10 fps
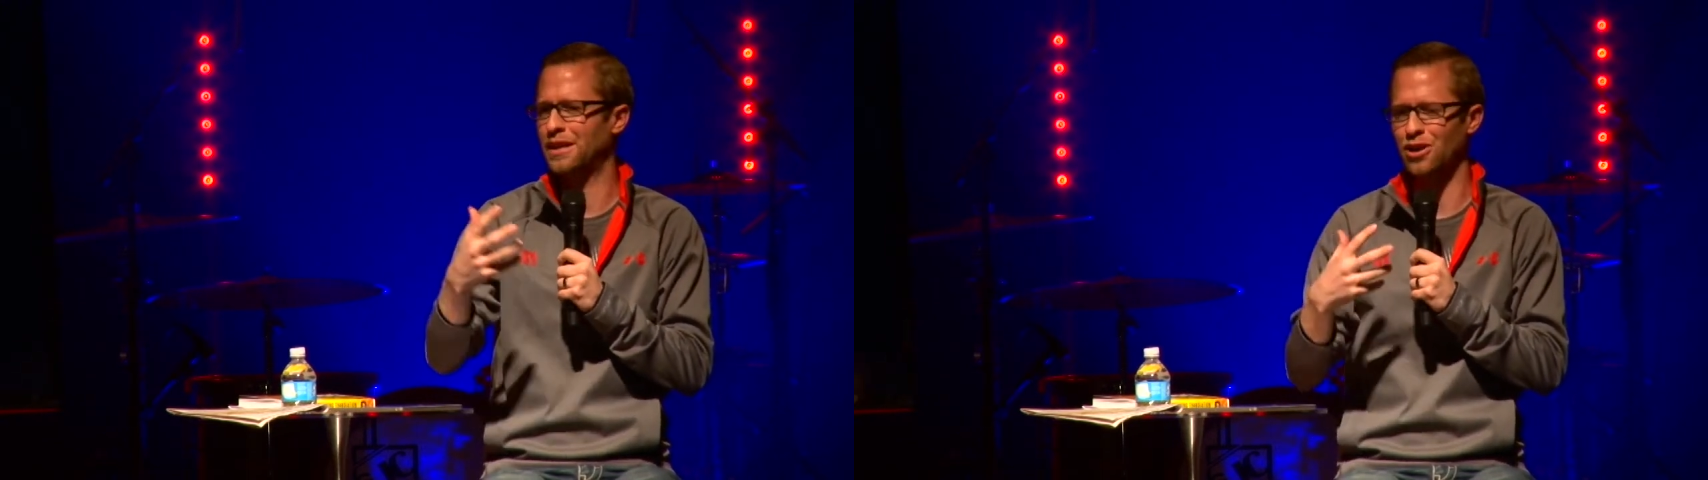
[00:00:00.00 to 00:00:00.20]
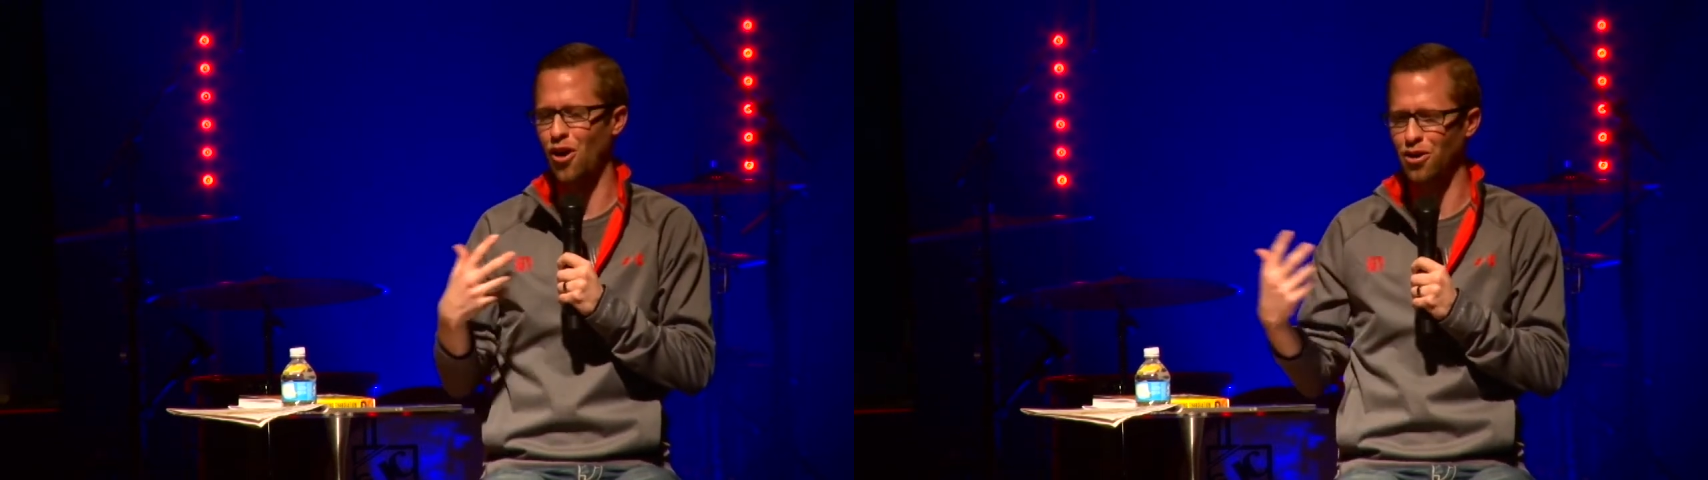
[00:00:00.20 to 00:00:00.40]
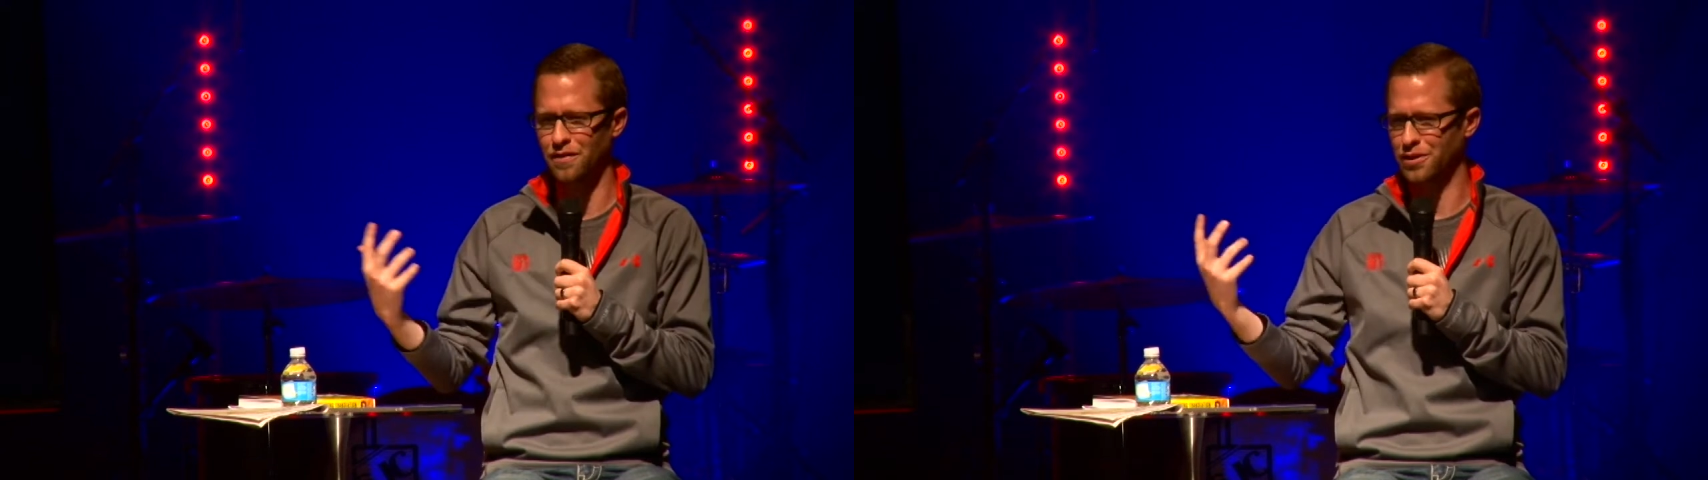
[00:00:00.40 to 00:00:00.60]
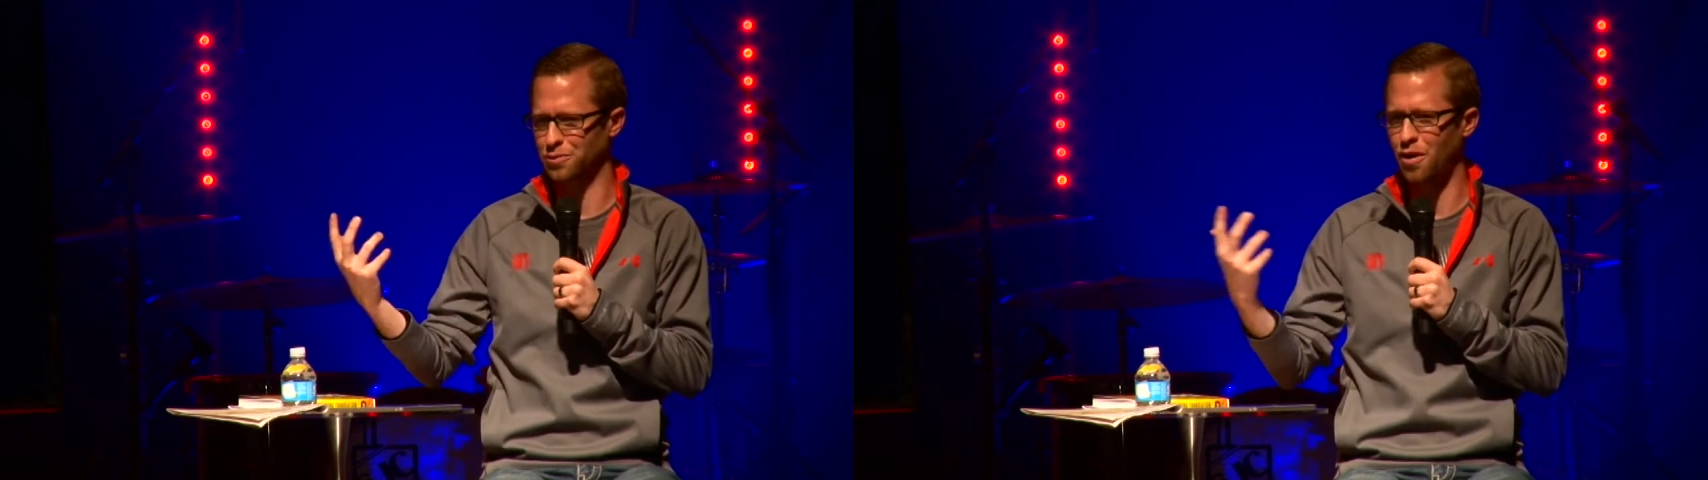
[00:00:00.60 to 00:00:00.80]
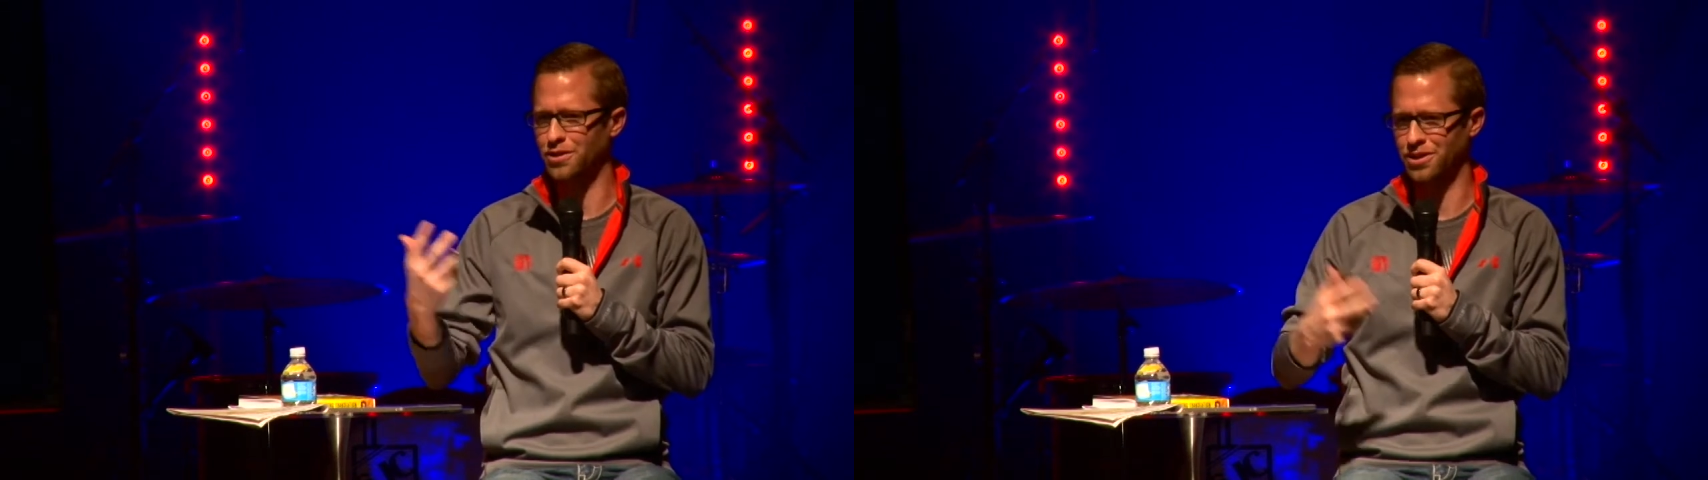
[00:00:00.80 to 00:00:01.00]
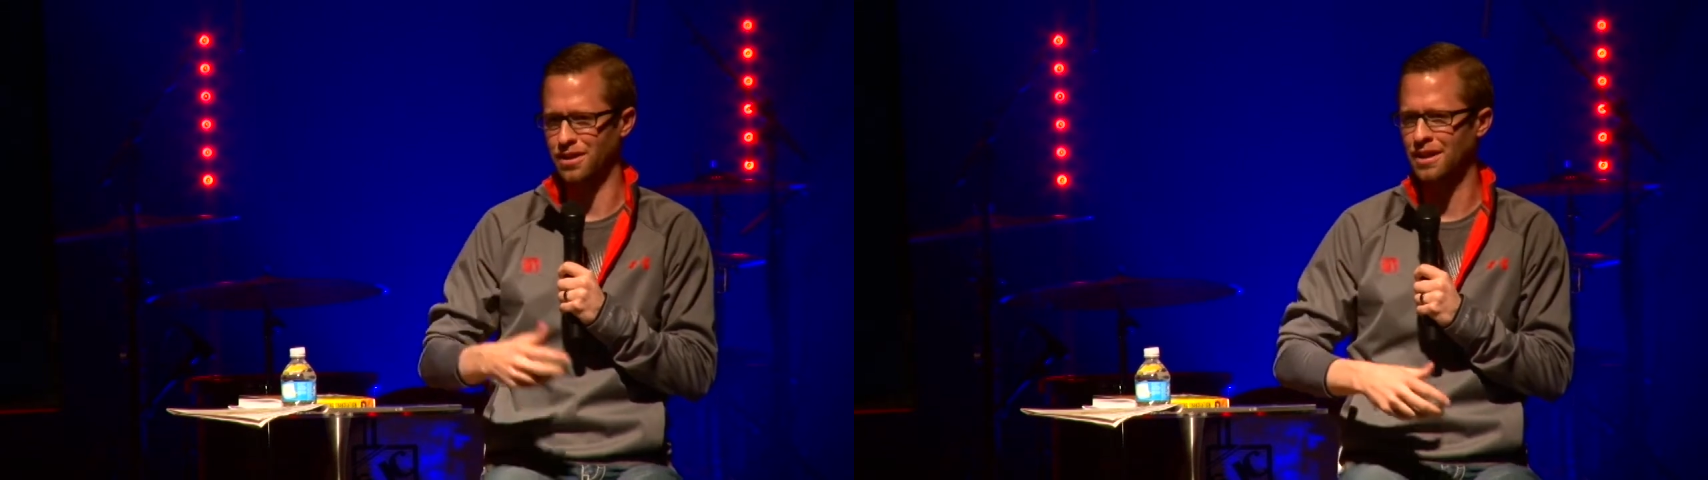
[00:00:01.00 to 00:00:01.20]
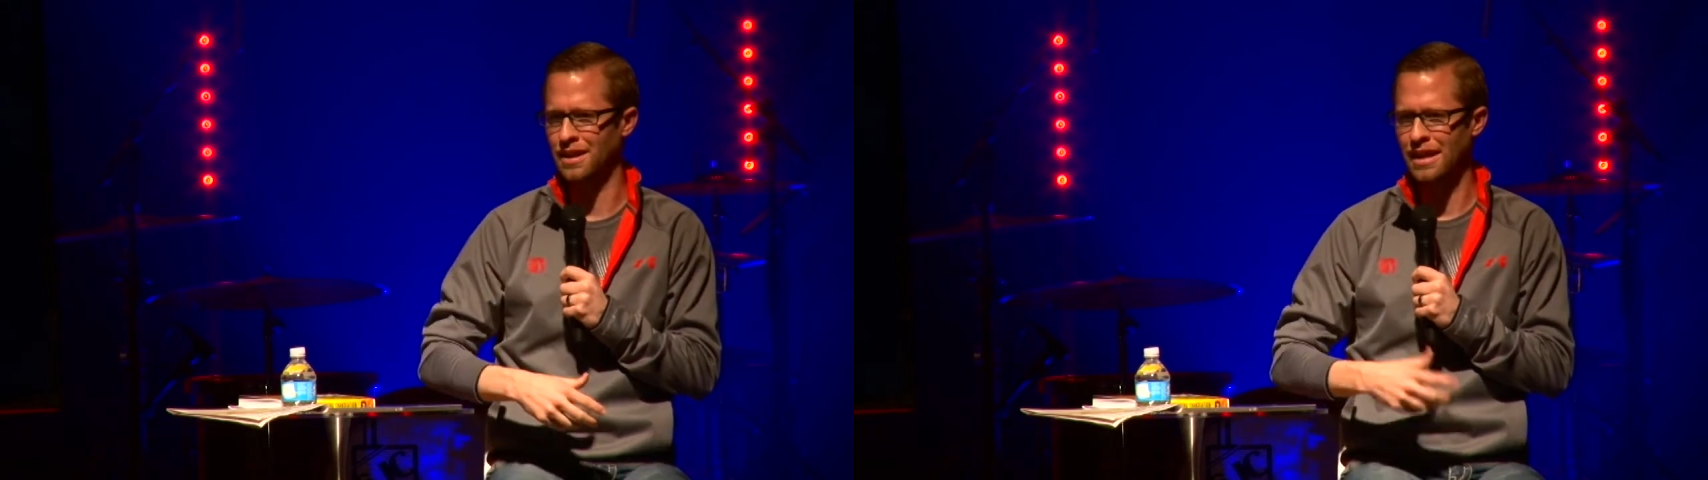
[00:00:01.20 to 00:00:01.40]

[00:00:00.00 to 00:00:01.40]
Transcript: and to all of us watching